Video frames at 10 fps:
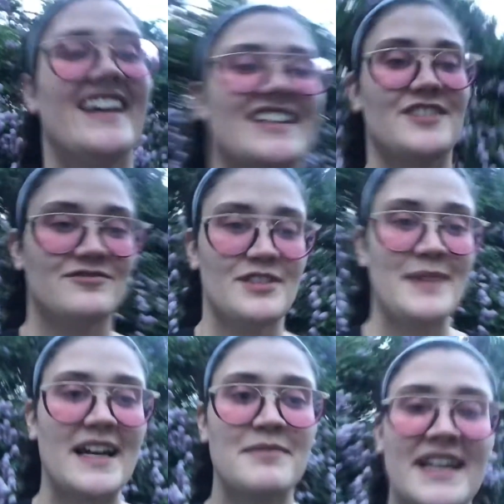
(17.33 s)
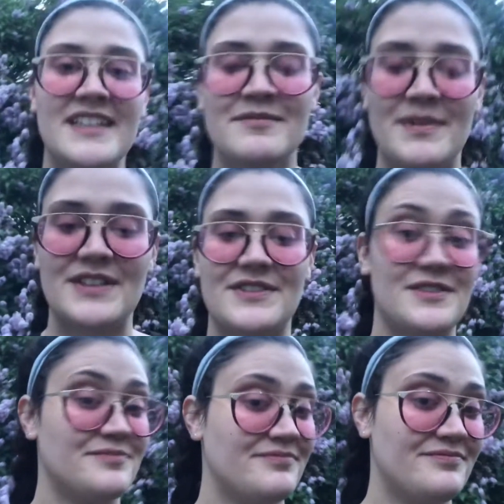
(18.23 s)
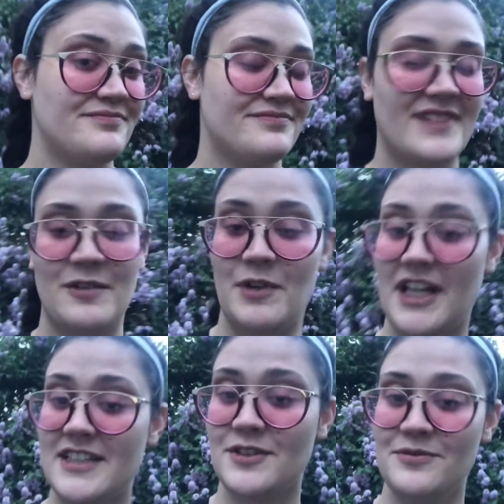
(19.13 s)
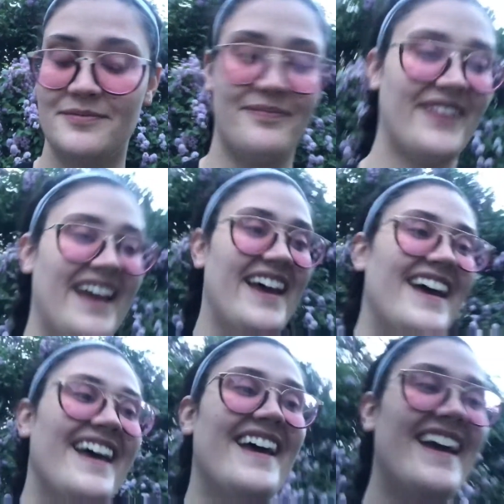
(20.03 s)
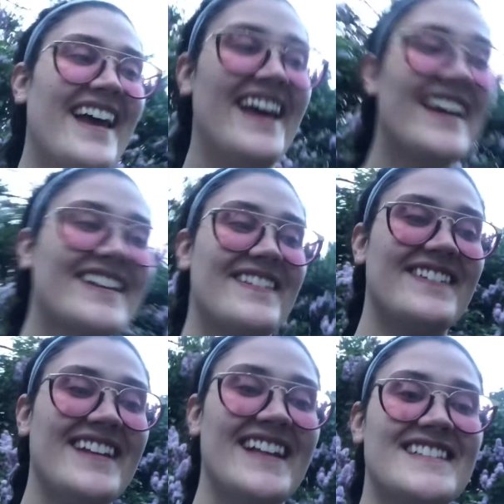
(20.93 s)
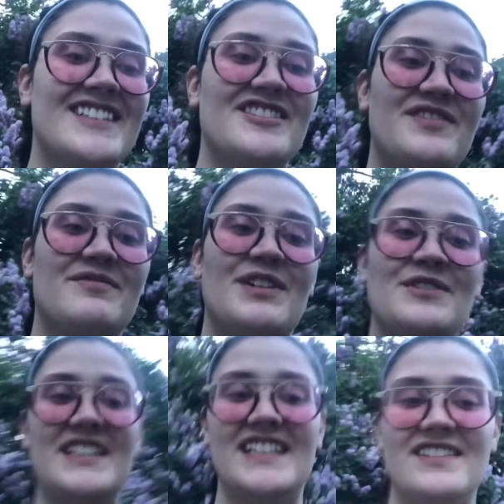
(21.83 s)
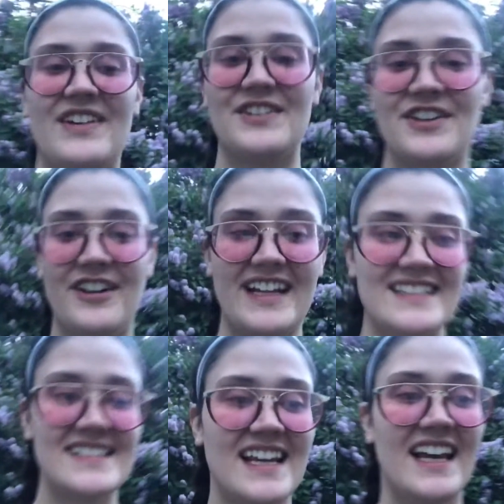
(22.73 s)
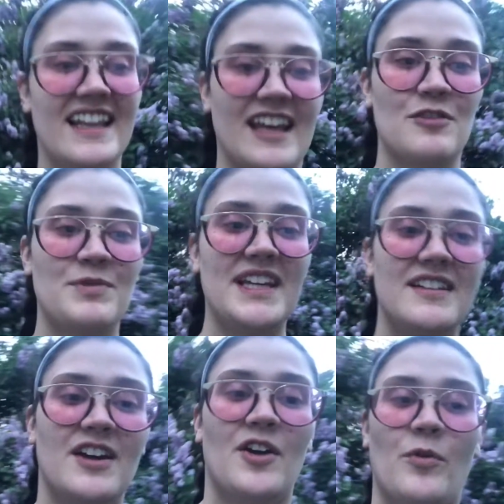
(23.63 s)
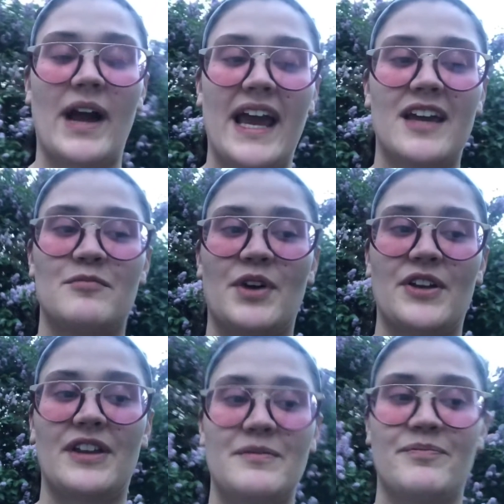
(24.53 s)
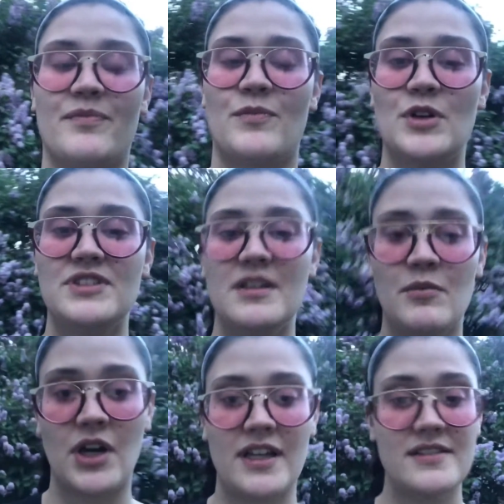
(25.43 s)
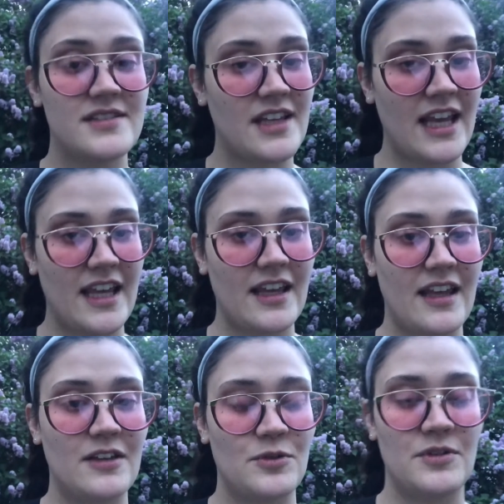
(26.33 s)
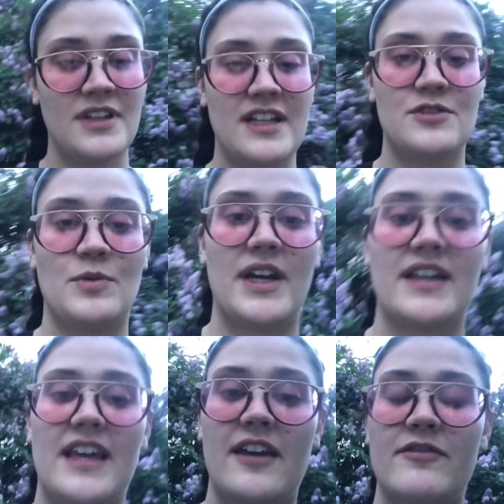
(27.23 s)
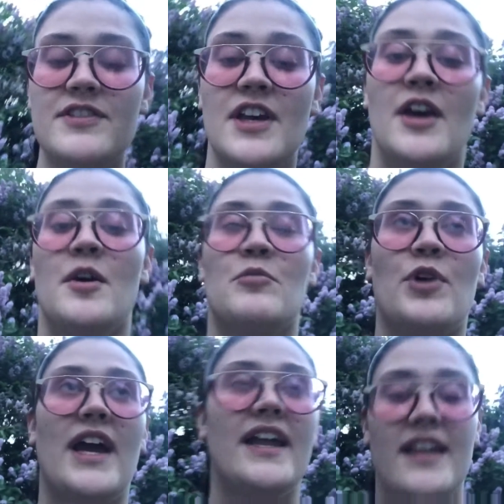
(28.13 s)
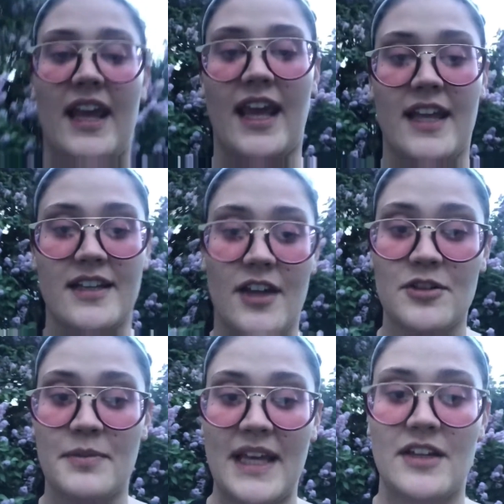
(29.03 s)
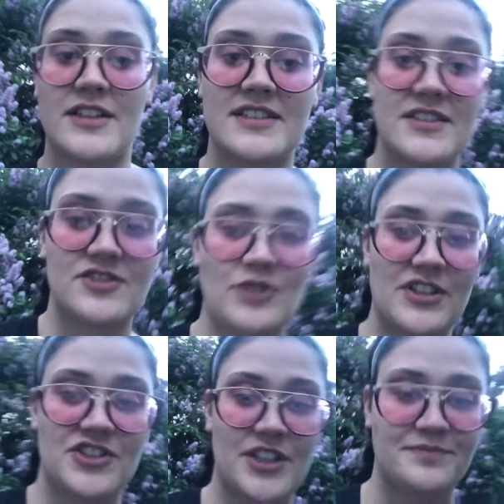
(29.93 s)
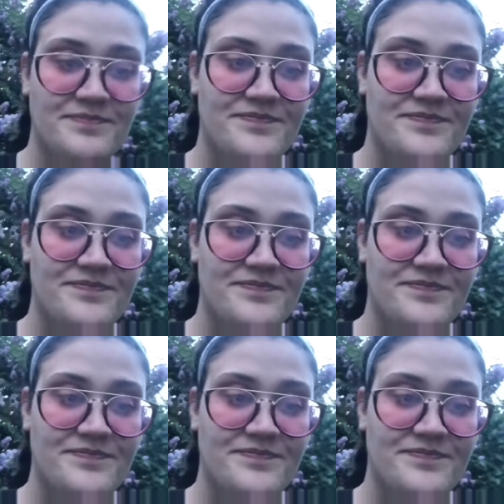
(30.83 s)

Gluten-free backpacking meals. What is gluten? Gluten is a group of proteins found in grains like wheat, rye, and barley. Protein bonds, aka gluten, is what gives bread and other baked goods its structure.